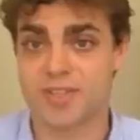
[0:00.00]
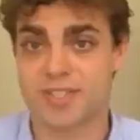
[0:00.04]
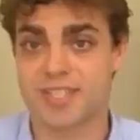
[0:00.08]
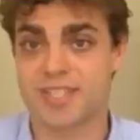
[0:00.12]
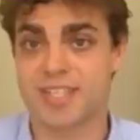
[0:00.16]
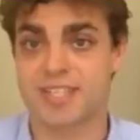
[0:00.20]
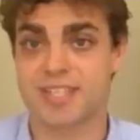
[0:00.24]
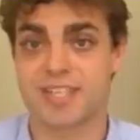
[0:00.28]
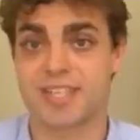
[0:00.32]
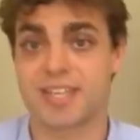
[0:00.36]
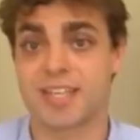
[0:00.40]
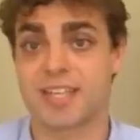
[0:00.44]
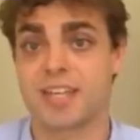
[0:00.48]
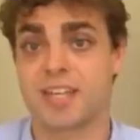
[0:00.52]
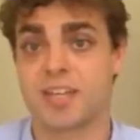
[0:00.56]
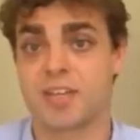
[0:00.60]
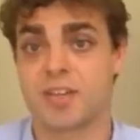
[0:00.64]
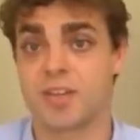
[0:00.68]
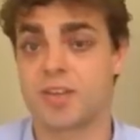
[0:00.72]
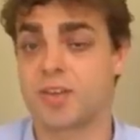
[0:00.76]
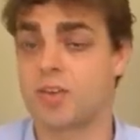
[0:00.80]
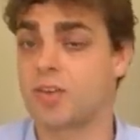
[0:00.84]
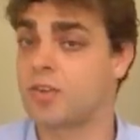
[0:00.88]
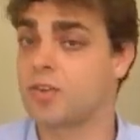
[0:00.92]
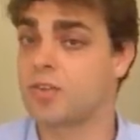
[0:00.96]
City.
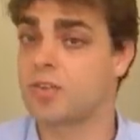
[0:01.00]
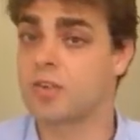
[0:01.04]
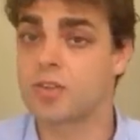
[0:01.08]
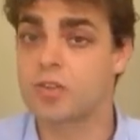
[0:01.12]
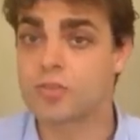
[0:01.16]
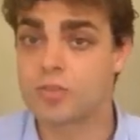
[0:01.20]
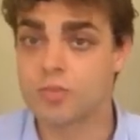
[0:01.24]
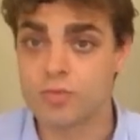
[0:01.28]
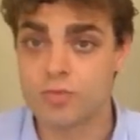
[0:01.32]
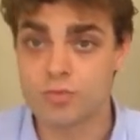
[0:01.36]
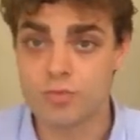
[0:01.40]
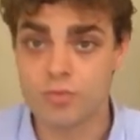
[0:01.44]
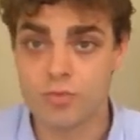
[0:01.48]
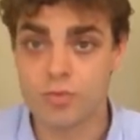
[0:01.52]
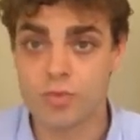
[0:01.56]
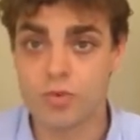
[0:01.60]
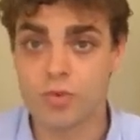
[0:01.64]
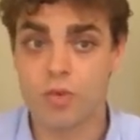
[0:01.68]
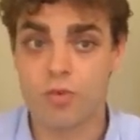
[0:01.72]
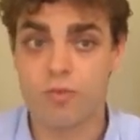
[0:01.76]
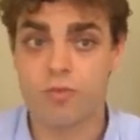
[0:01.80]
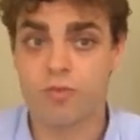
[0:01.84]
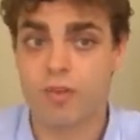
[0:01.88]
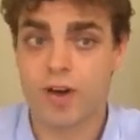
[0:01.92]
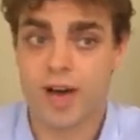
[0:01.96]
You know, you need to
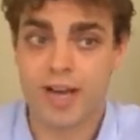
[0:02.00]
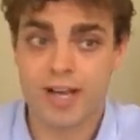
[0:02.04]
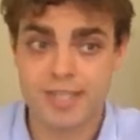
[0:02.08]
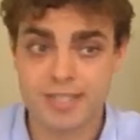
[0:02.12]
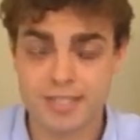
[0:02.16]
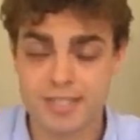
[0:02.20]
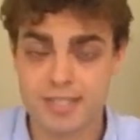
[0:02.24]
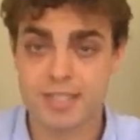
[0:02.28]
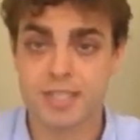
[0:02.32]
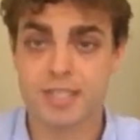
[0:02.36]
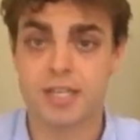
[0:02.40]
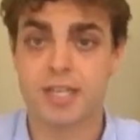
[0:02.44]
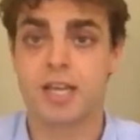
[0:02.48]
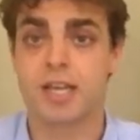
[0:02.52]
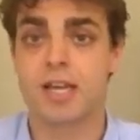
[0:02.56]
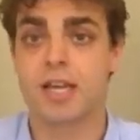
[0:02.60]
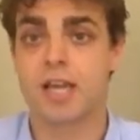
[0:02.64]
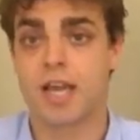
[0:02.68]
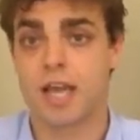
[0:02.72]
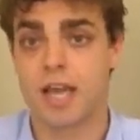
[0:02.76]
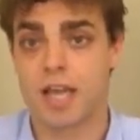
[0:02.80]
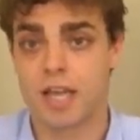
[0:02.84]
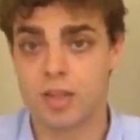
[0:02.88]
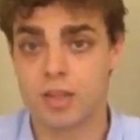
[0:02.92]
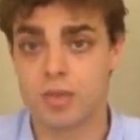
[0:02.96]
go fast
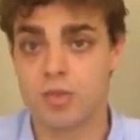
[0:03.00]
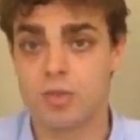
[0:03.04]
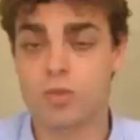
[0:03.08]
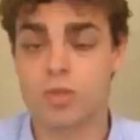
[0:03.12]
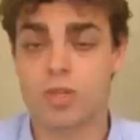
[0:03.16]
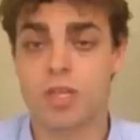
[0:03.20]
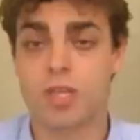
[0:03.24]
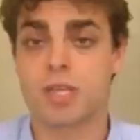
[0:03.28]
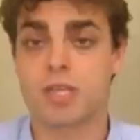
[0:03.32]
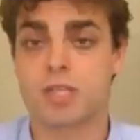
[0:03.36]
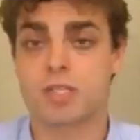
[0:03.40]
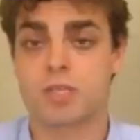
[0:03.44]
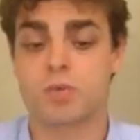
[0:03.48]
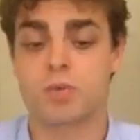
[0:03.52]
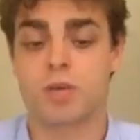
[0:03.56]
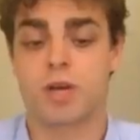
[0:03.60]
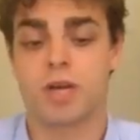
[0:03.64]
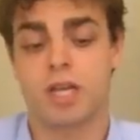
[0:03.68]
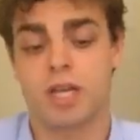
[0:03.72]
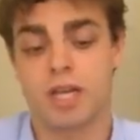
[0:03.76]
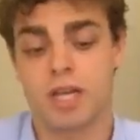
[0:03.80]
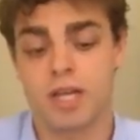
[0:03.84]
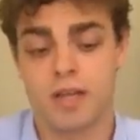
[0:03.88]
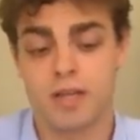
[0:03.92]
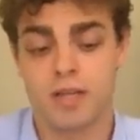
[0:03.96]
and do things well.
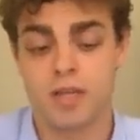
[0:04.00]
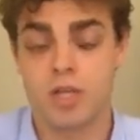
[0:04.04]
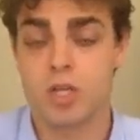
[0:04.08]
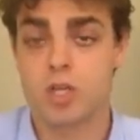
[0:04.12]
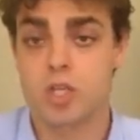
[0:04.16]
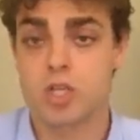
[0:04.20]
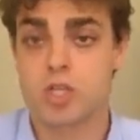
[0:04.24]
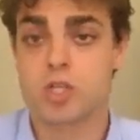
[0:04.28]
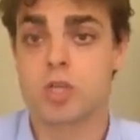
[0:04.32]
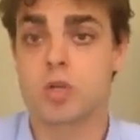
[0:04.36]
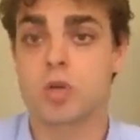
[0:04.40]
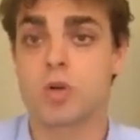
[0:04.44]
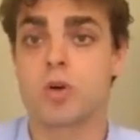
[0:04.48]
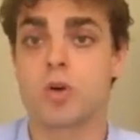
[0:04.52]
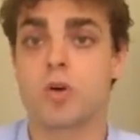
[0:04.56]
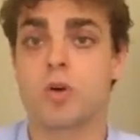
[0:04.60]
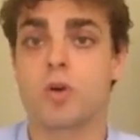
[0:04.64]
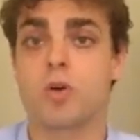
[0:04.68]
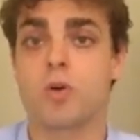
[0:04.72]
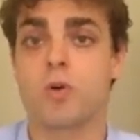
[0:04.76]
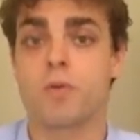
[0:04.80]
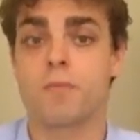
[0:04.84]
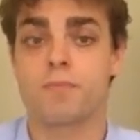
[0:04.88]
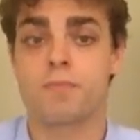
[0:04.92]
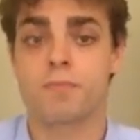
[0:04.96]

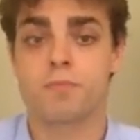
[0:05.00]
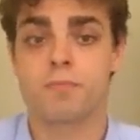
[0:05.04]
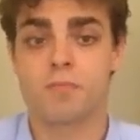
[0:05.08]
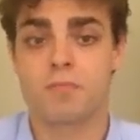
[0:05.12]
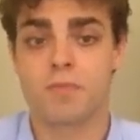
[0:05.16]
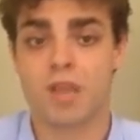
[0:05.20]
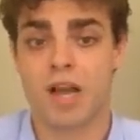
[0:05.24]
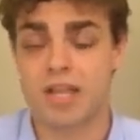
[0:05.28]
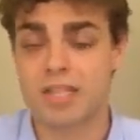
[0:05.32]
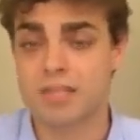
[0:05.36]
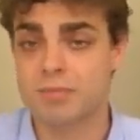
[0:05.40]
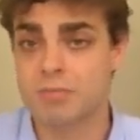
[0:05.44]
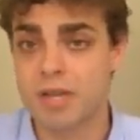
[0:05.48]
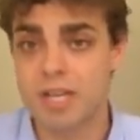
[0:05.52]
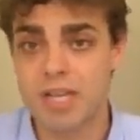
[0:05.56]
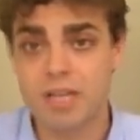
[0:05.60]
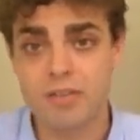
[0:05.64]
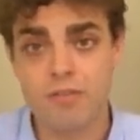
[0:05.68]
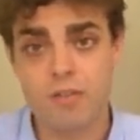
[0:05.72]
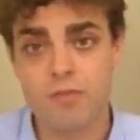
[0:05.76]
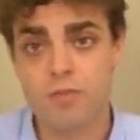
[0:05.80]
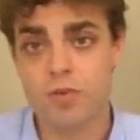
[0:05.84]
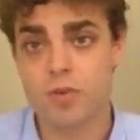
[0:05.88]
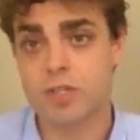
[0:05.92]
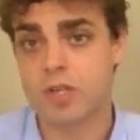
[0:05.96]
So I
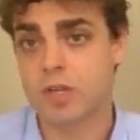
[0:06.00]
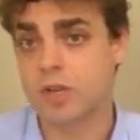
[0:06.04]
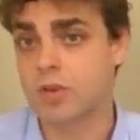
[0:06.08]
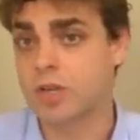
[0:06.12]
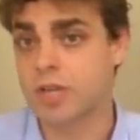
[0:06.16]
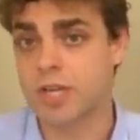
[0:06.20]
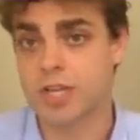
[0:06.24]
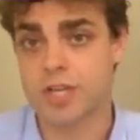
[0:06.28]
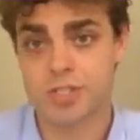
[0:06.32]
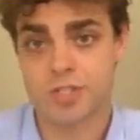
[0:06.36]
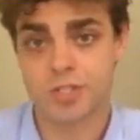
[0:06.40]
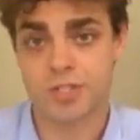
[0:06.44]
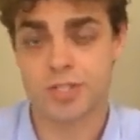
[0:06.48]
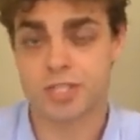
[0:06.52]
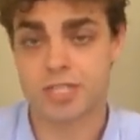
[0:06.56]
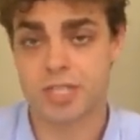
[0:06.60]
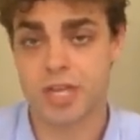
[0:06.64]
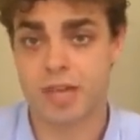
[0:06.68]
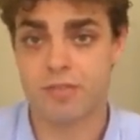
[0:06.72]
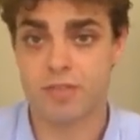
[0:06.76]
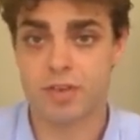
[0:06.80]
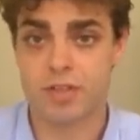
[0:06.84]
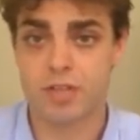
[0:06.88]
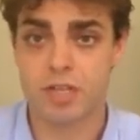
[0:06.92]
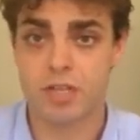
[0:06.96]
believe for the location is
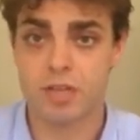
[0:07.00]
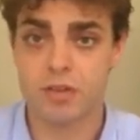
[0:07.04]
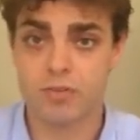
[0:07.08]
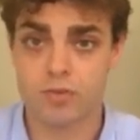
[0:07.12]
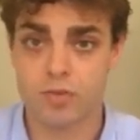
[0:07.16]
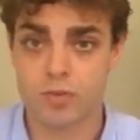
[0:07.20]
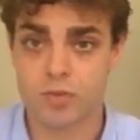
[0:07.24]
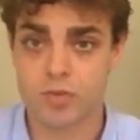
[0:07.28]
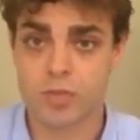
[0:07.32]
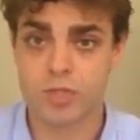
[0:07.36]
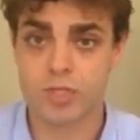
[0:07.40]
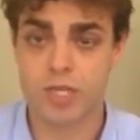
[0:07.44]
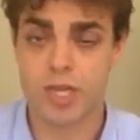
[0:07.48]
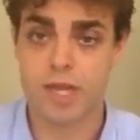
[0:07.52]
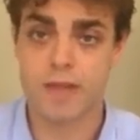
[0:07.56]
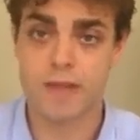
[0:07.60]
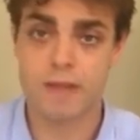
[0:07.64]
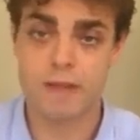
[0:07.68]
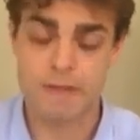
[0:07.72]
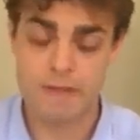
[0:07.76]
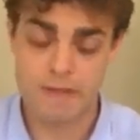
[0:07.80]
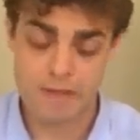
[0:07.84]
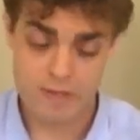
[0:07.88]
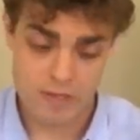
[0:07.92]
everything for today.